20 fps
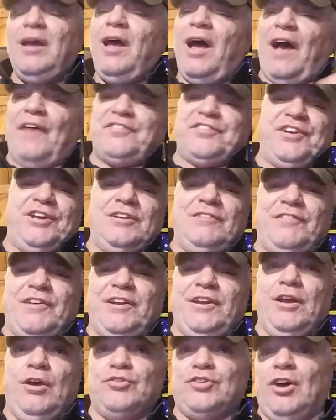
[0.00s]
I've seen the
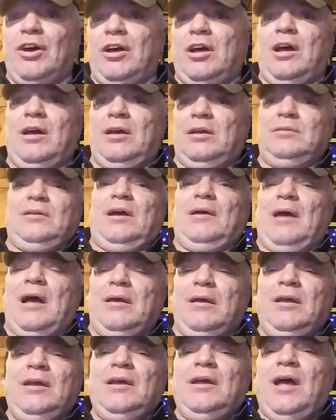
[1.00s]
videos.
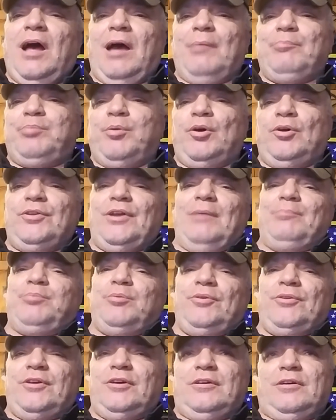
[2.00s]
Oh, I pulled
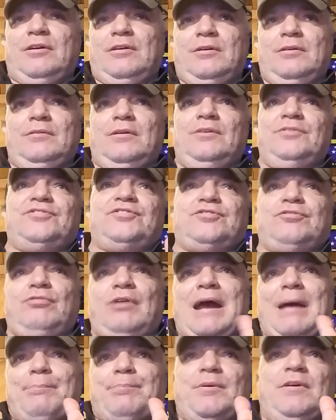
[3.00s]
a
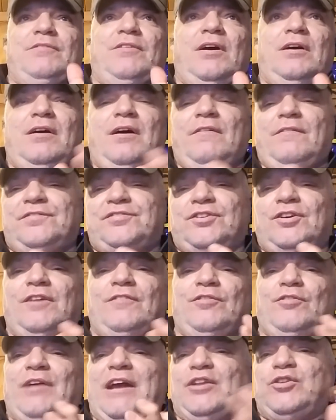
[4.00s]
scrap of
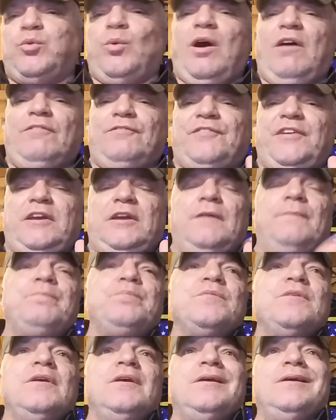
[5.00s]
silver at 12 feet.
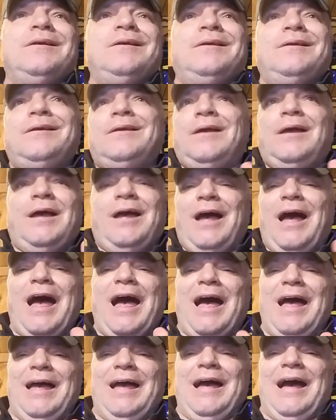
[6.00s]

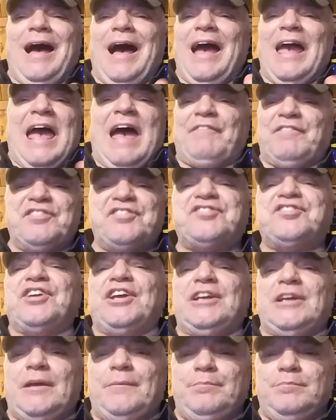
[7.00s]
I haven't
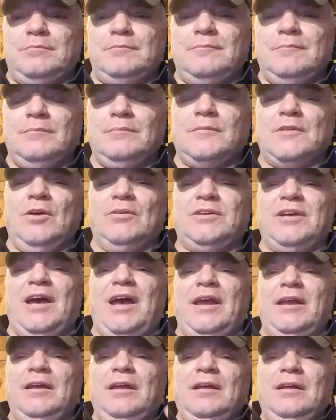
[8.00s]
seen it,
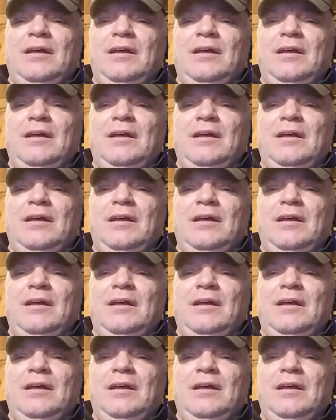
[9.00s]
okay?